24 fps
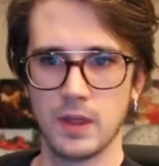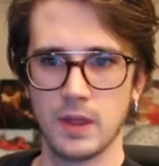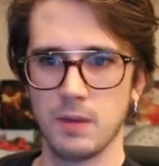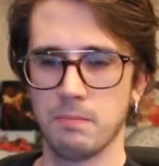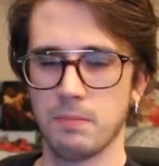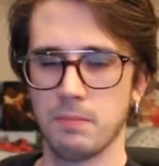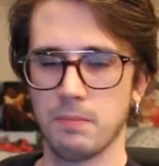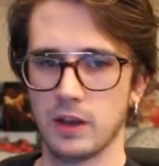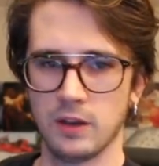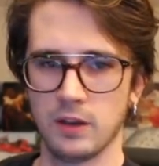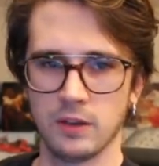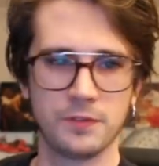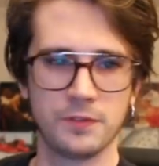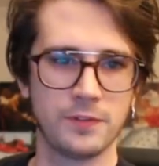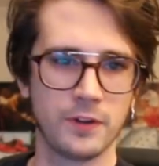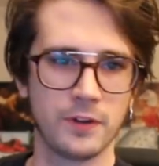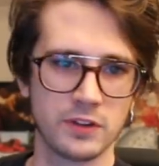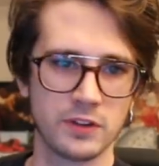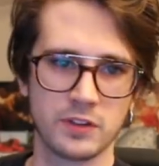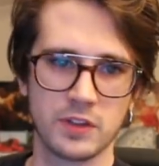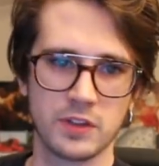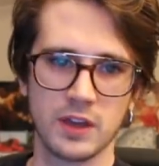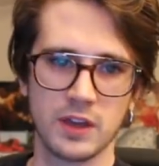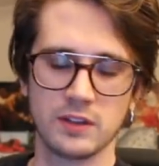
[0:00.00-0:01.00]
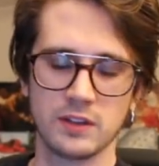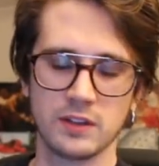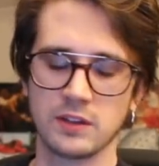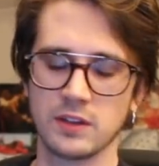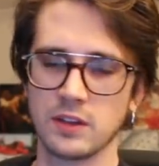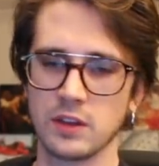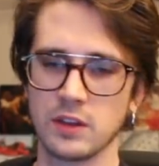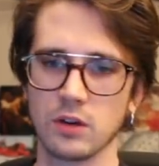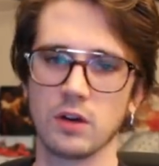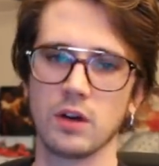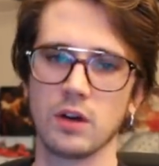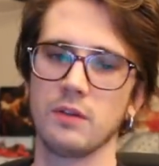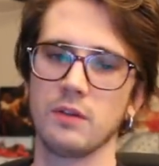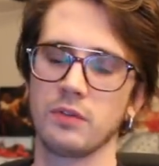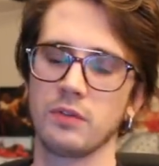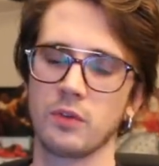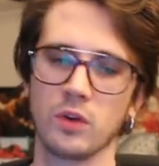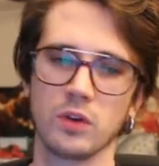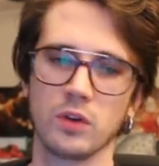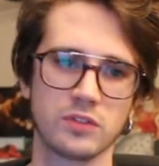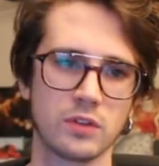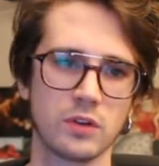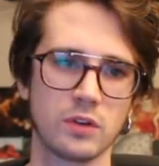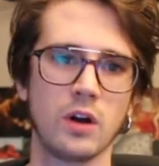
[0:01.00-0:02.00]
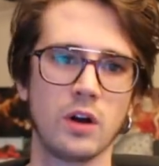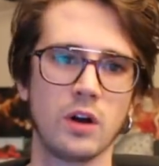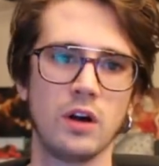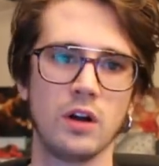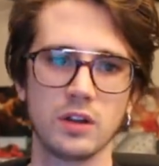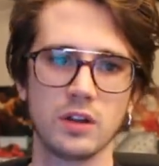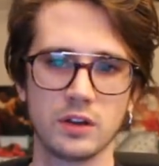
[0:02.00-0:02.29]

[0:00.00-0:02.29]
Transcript: But the first thing is they're all